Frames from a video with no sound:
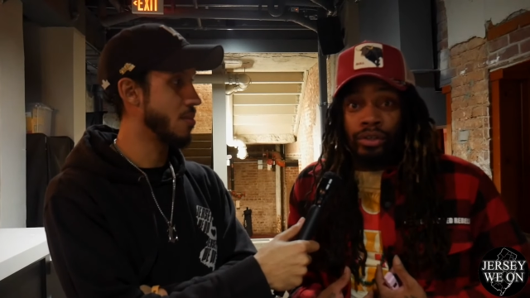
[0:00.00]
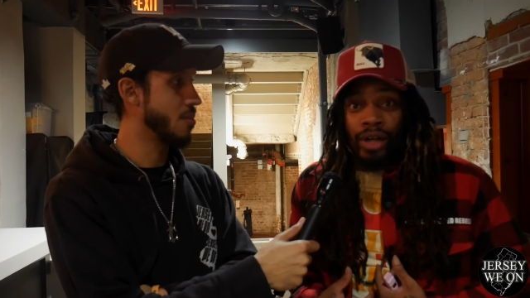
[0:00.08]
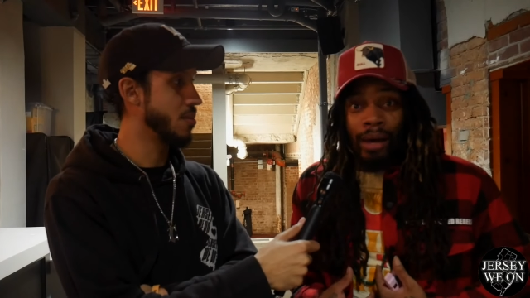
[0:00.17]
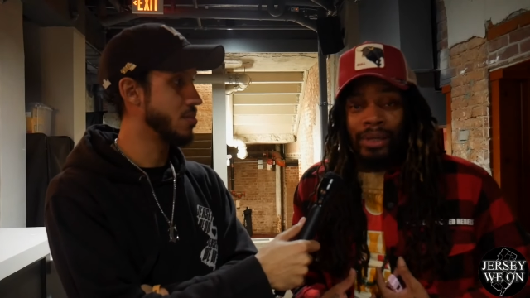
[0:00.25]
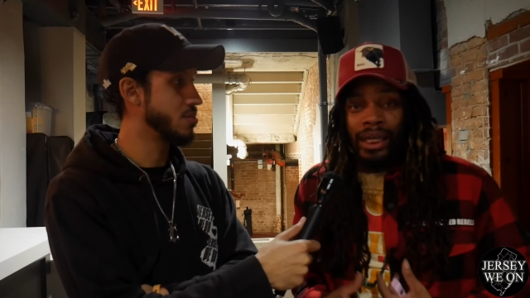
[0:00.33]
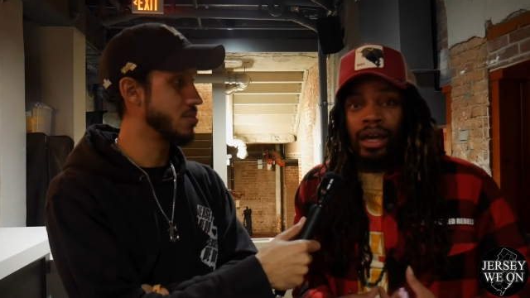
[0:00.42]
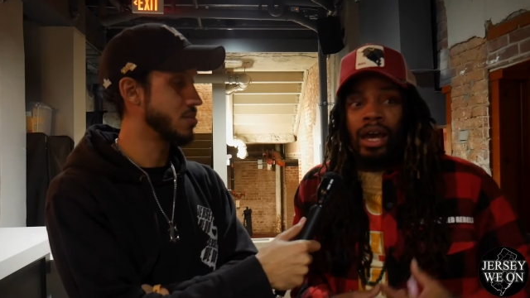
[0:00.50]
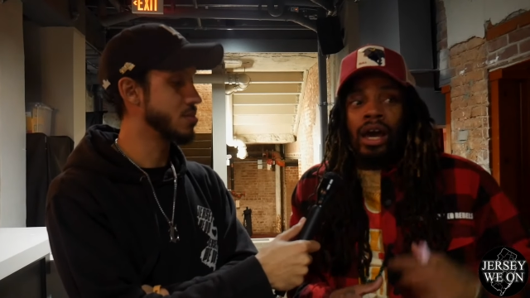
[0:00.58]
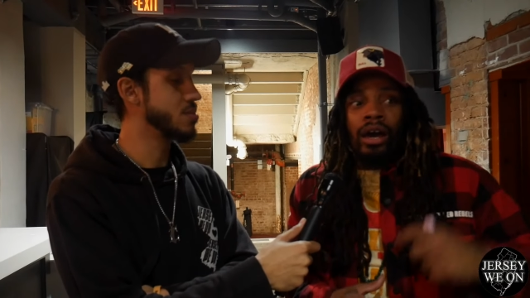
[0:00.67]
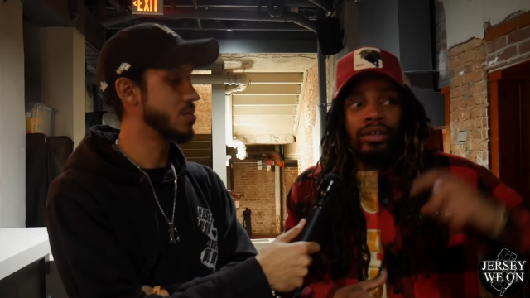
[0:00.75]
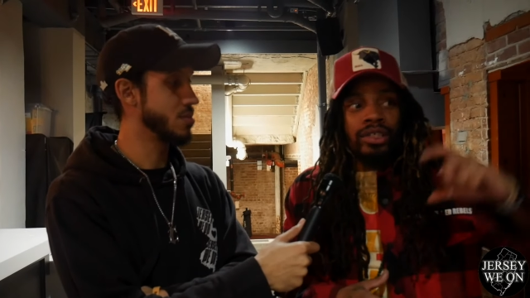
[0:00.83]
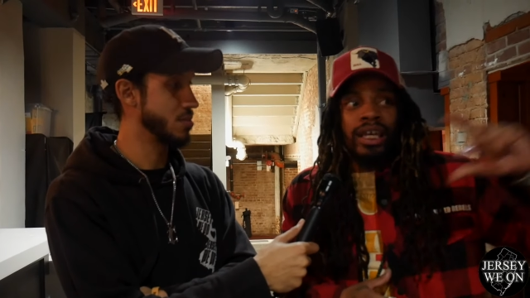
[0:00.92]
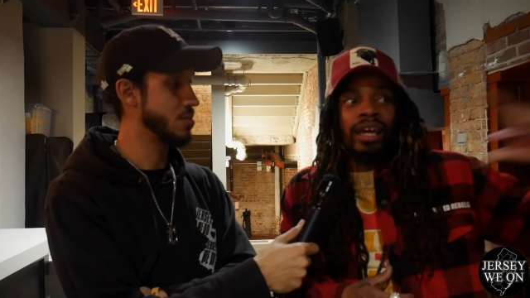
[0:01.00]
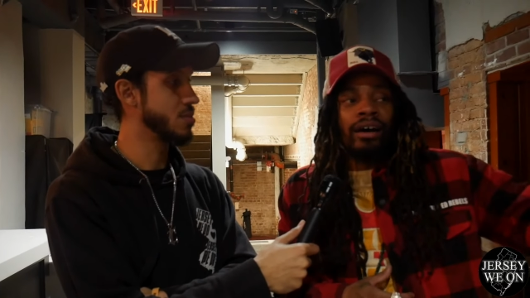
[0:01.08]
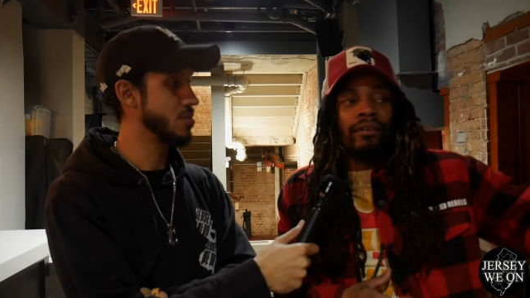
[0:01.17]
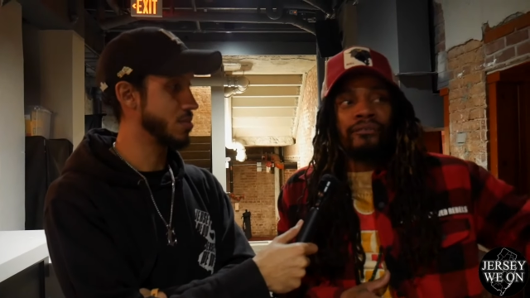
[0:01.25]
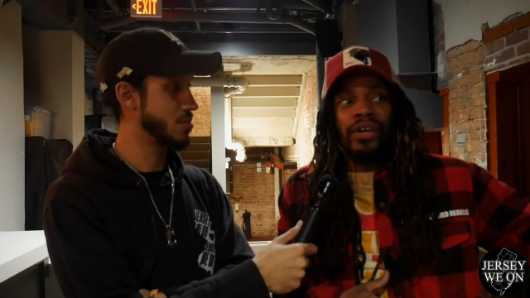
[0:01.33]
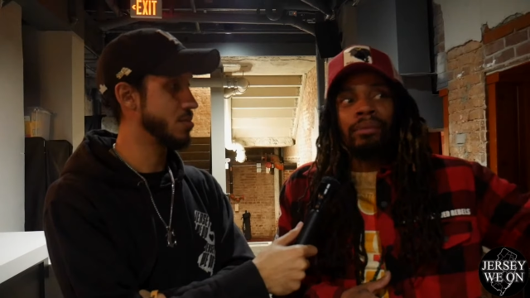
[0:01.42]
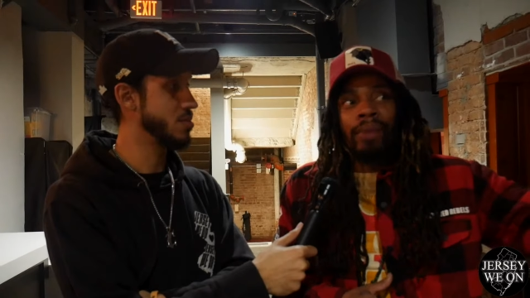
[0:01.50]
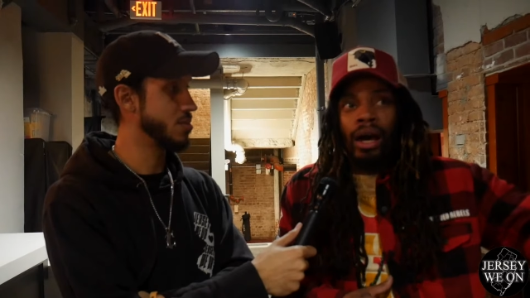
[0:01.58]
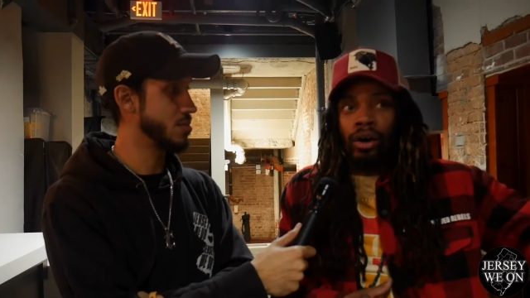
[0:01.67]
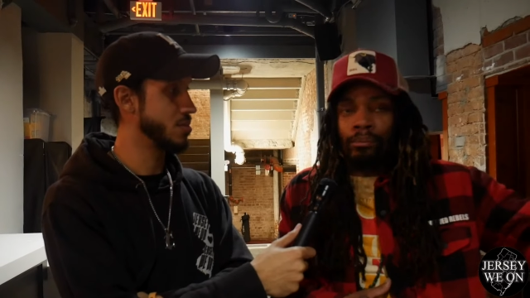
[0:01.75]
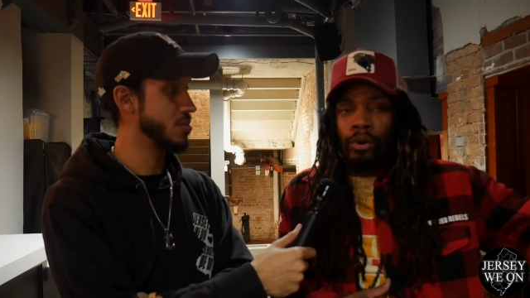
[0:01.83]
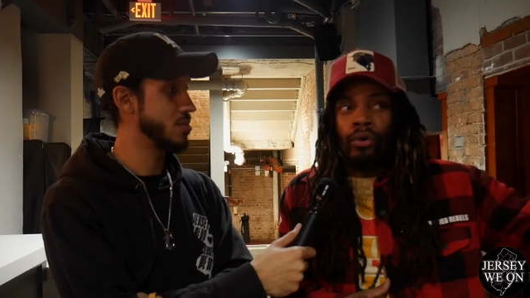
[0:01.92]
Speaker 1: You know what I mean? Seeing a
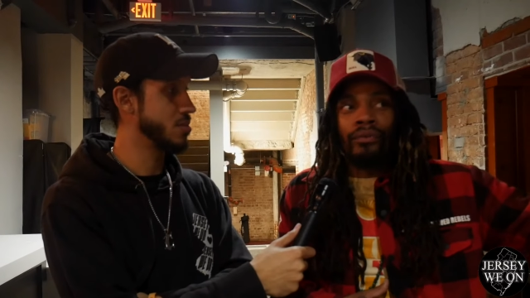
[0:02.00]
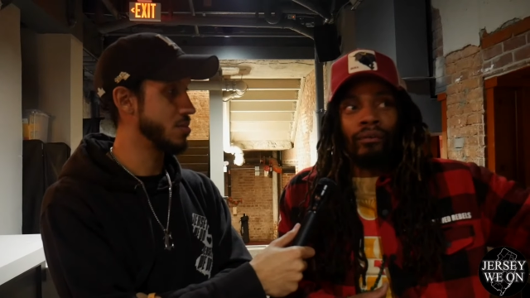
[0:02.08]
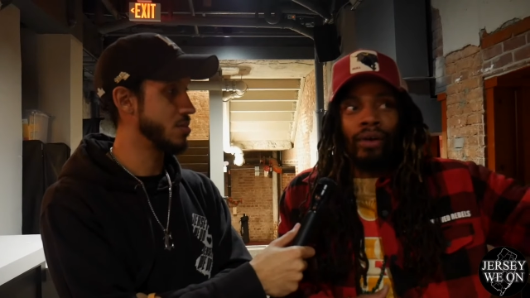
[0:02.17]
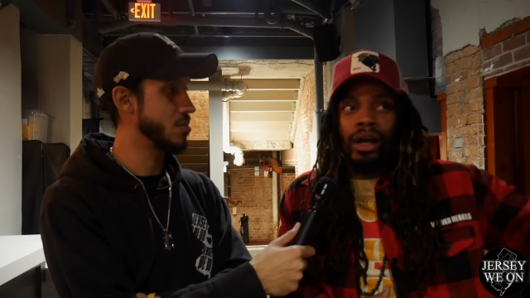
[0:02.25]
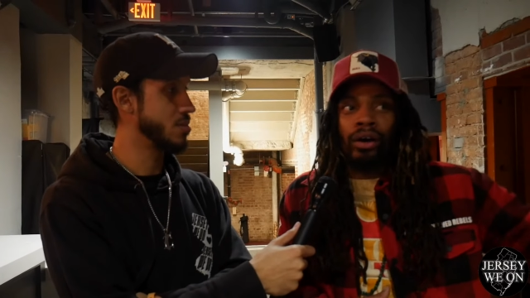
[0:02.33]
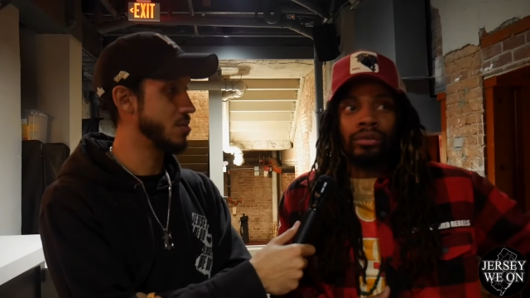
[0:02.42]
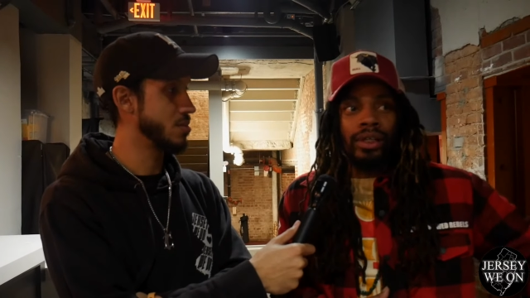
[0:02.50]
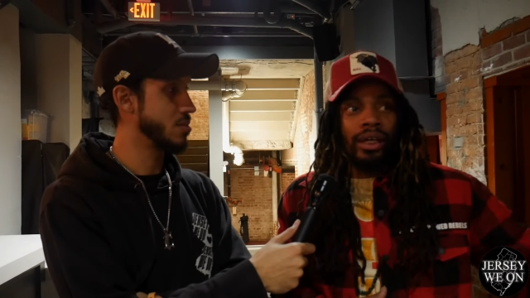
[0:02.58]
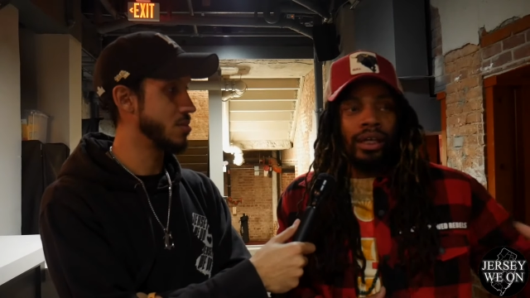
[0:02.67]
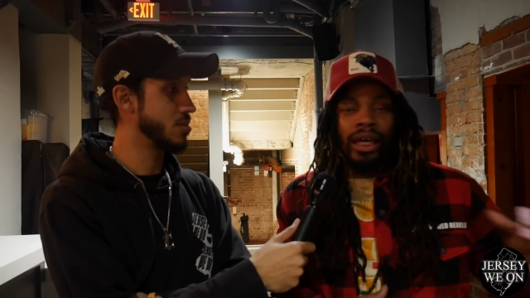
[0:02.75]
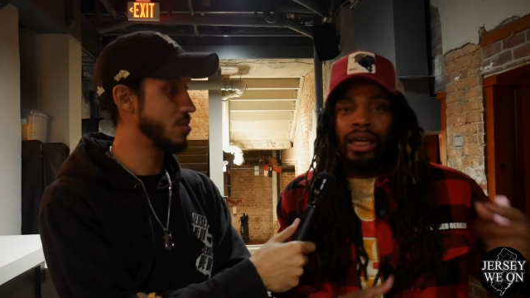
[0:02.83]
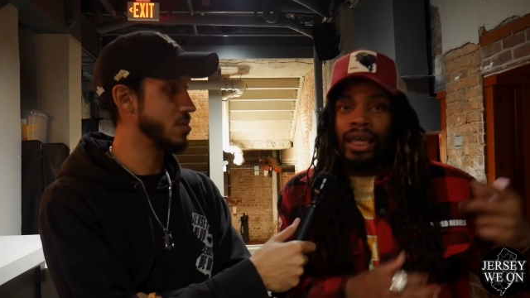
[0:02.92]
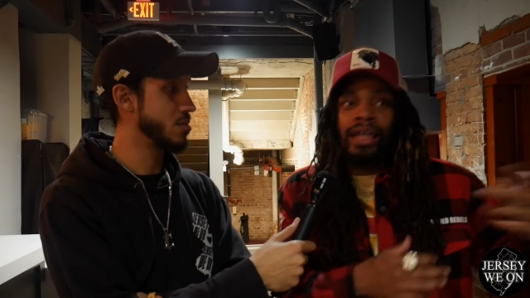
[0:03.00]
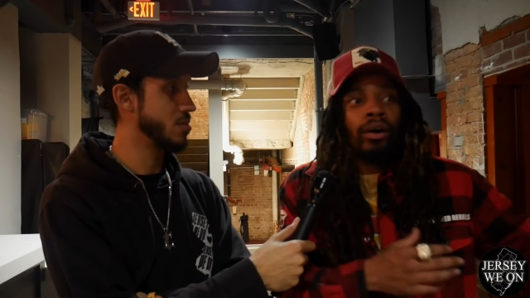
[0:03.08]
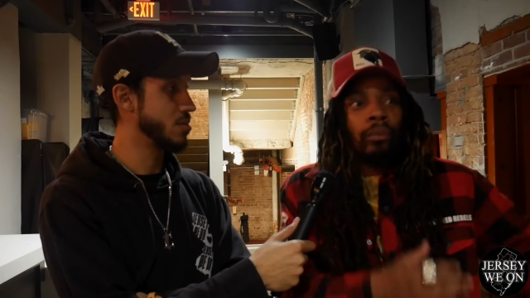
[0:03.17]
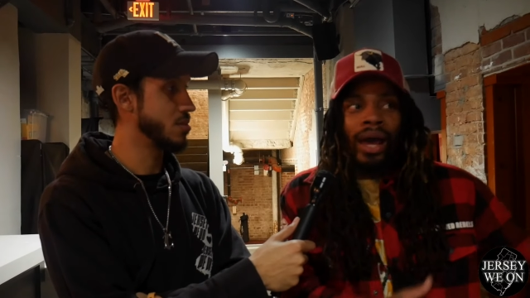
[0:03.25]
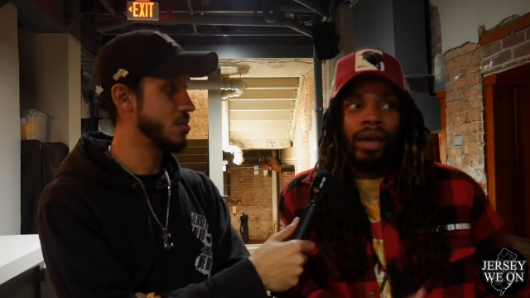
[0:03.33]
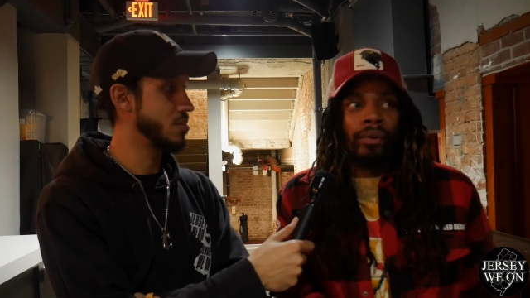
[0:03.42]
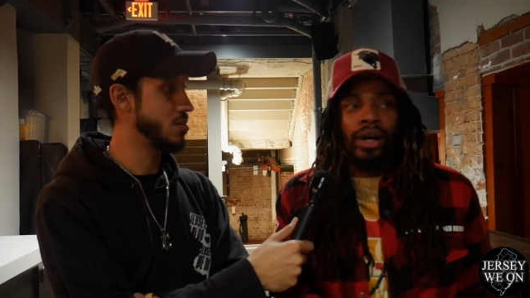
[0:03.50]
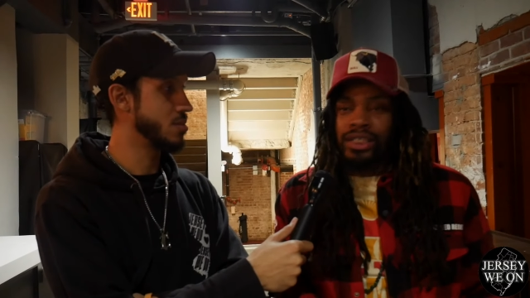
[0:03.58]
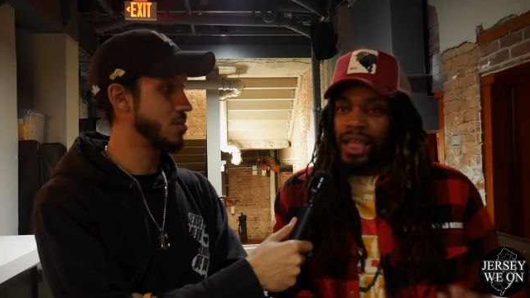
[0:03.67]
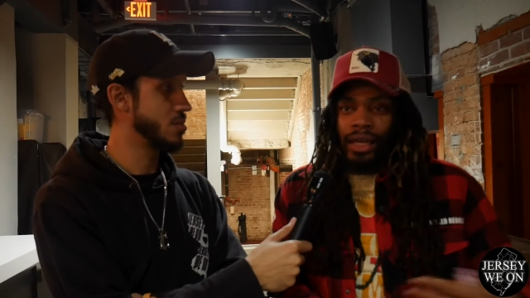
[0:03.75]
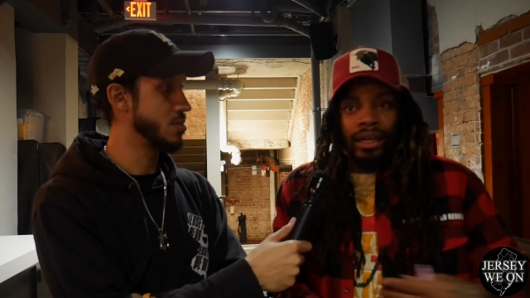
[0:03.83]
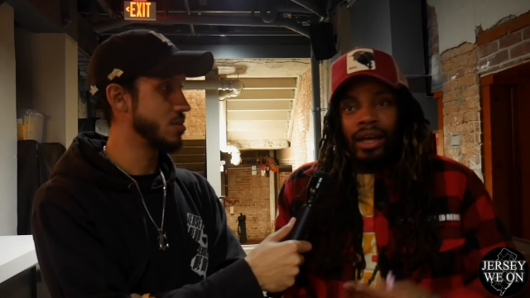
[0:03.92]
female move around in a way where
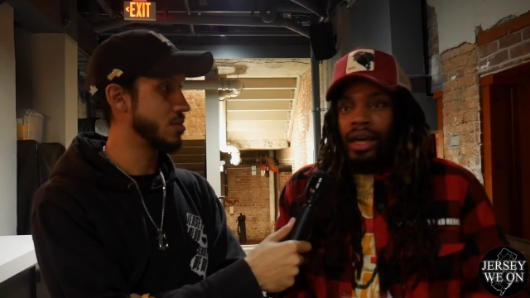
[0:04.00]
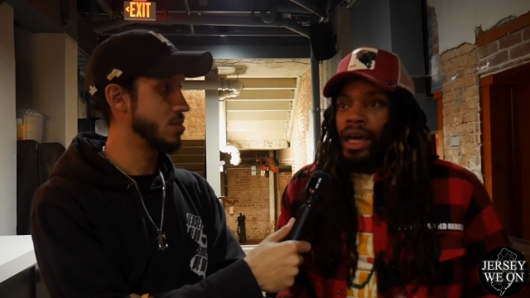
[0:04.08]
it's like,